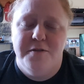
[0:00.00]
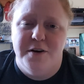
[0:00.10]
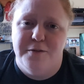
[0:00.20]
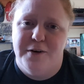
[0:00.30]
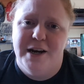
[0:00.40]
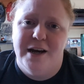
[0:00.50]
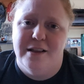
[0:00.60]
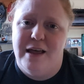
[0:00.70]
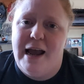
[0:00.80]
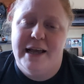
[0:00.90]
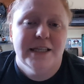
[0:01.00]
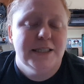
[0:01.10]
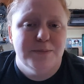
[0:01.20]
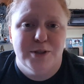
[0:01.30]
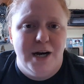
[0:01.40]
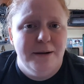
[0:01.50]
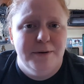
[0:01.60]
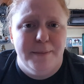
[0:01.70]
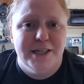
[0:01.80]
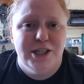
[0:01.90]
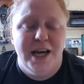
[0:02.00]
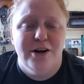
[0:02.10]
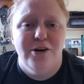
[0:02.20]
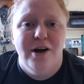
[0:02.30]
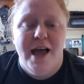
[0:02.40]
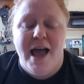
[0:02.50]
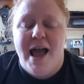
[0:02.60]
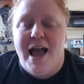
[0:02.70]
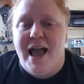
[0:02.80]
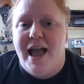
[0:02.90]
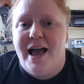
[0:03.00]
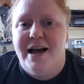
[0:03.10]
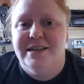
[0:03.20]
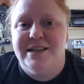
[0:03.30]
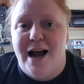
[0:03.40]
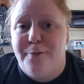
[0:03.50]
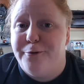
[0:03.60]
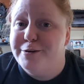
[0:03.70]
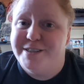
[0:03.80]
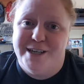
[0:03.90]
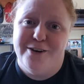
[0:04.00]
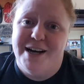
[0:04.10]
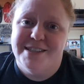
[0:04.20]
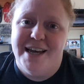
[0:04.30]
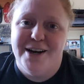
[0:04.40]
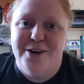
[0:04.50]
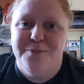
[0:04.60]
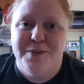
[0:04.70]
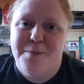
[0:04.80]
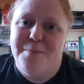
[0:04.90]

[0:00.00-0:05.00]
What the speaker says: Feel free to like and subscribe to my channel, and I will see you guys later.